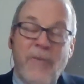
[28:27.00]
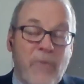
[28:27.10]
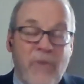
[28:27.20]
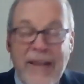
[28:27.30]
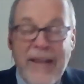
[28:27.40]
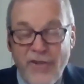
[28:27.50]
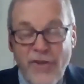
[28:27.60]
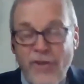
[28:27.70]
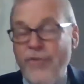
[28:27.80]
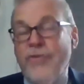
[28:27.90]
That's
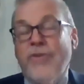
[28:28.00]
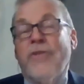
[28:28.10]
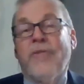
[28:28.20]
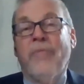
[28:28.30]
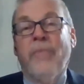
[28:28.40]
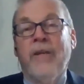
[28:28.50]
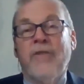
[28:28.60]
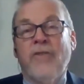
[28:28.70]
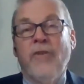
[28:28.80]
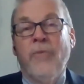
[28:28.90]
good news, but
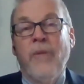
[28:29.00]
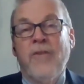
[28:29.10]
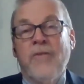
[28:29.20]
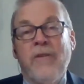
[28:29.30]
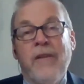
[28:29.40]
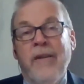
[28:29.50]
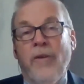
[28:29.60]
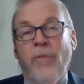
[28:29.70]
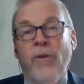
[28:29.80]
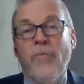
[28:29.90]

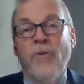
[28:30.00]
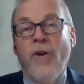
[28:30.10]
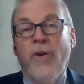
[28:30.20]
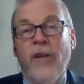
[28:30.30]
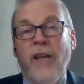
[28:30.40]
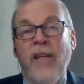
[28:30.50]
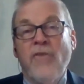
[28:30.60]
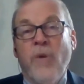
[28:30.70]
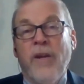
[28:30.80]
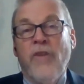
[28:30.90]
we're talking late
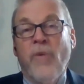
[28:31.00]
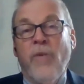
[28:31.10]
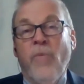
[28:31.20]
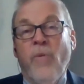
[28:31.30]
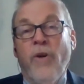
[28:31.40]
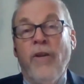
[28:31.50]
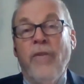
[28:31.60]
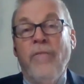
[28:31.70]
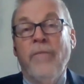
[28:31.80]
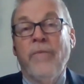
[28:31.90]
2021,
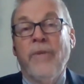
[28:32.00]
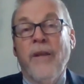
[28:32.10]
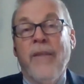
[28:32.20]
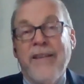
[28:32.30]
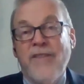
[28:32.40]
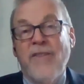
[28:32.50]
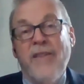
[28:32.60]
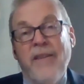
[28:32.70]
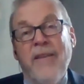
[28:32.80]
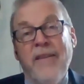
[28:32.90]
and
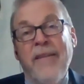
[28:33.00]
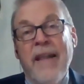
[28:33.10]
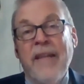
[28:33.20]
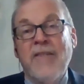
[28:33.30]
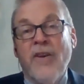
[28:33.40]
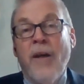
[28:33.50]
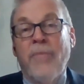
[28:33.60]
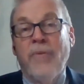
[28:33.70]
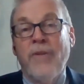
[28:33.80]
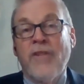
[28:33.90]
that's their
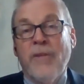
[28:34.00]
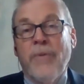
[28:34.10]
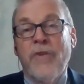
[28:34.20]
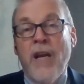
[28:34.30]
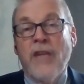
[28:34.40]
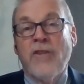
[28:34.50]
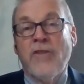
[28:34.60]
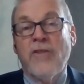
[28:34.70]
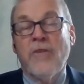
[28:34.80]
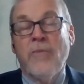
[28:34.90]
optimistic
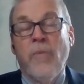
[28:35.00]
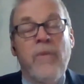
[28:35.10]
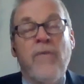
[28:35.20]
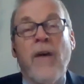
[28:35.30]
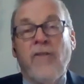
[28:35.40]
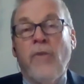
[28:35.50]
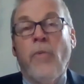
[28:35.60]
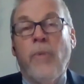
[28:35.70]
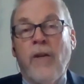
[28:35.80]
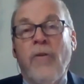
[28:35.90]
projections. We've got to see
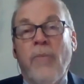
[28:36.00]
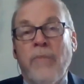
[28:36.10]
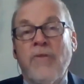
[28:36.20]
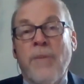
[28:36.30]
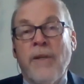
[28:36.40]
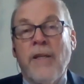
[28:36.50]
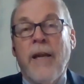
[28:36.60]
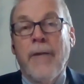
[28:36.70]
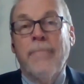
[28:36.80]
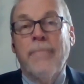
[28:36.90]
what we can do to maybe speed that up.